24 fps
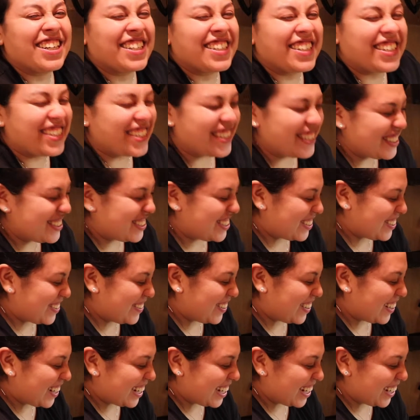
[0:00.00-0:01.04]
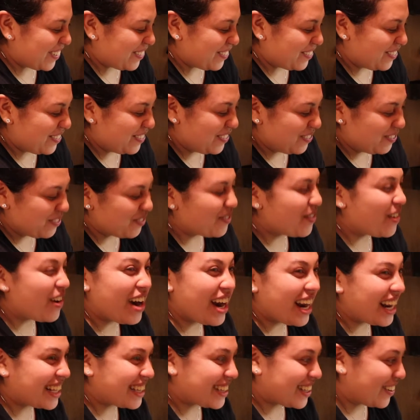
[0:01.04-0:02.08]
go too hard and
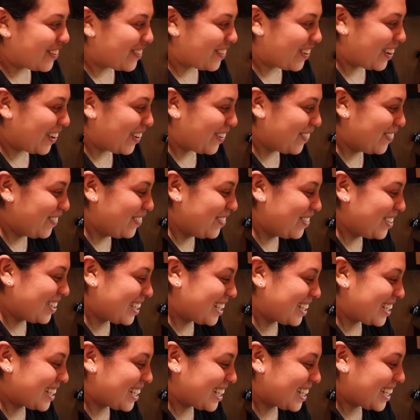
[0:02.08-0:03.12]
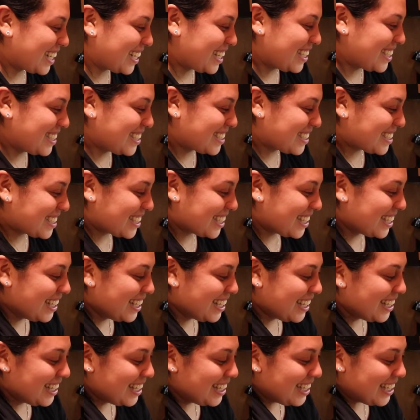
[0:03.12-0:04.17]
break the rim, cause
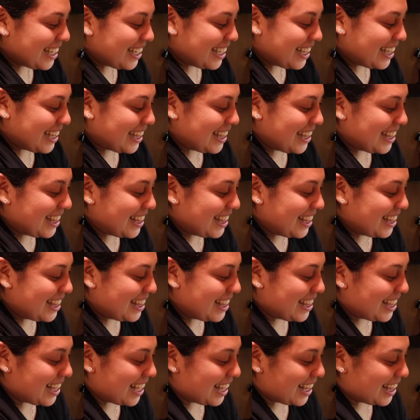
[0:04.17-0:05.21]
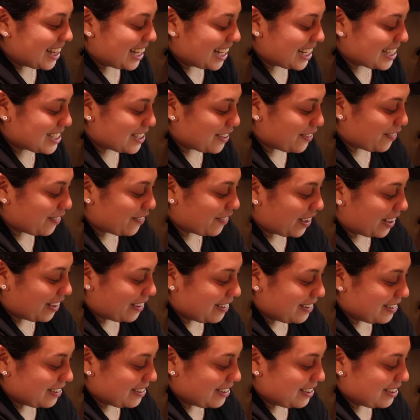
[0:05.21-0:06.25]
then that's a
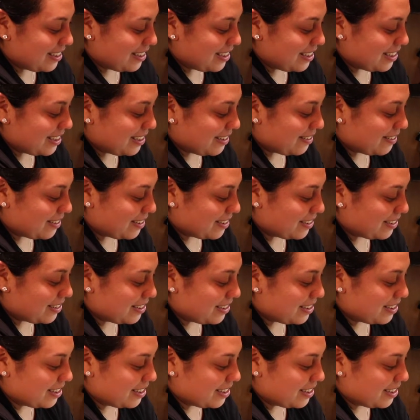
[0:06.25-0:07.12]
fail. Well,